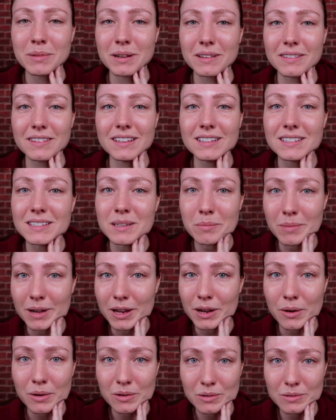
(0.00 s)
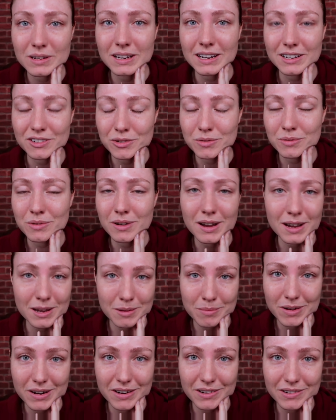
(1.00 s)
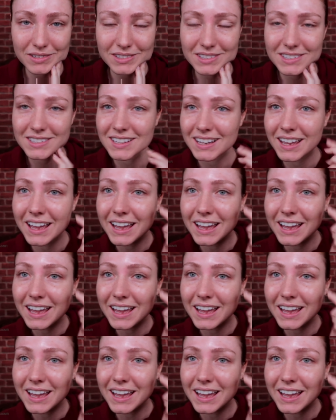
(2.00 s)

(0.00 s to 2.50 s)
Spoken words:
but these are my own natural eyebrows